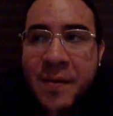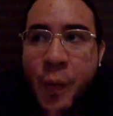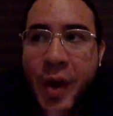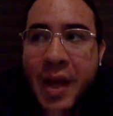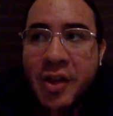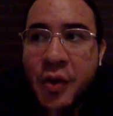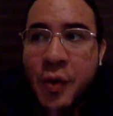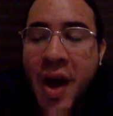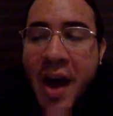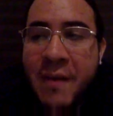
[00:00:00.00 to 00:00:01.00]
when
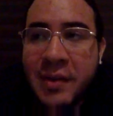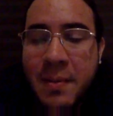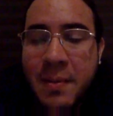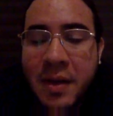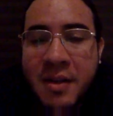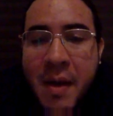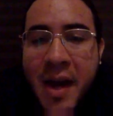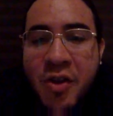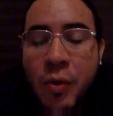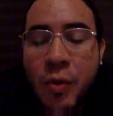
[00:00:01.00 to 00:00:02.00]
you have something in
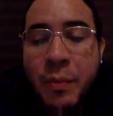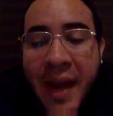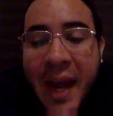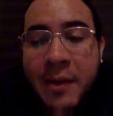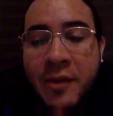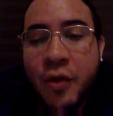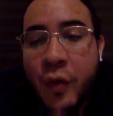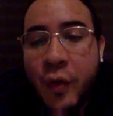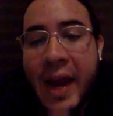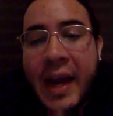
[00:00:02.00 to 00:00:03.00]
mind, you will be able to
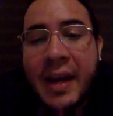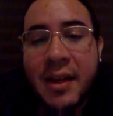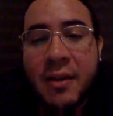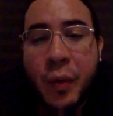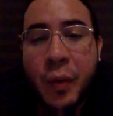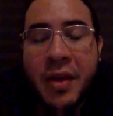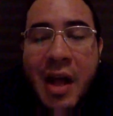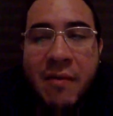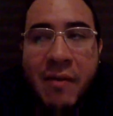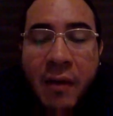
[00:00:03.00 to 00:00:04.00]
create it with the
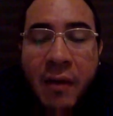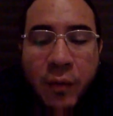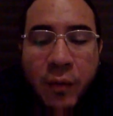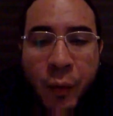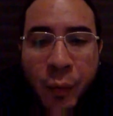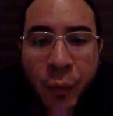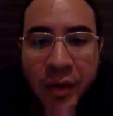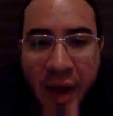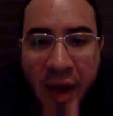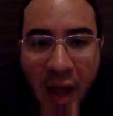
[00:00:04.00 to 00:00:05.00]
help of
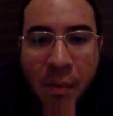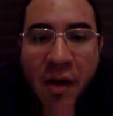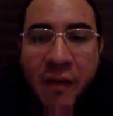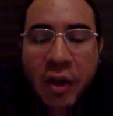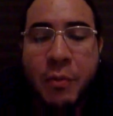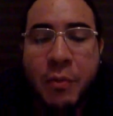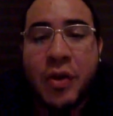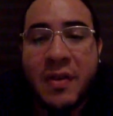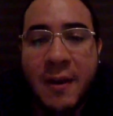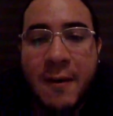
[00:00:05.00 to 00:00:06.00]
the
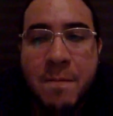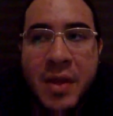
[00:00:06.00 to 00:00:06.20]
community.